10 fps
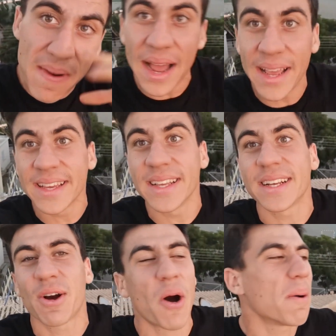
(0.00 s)

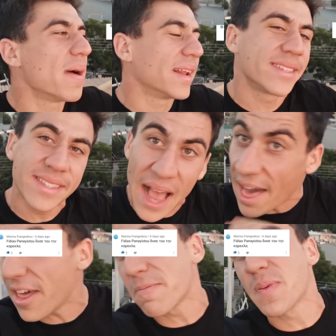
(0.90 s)
my comments,
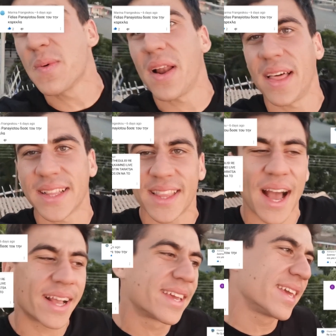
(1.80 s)
other people that tag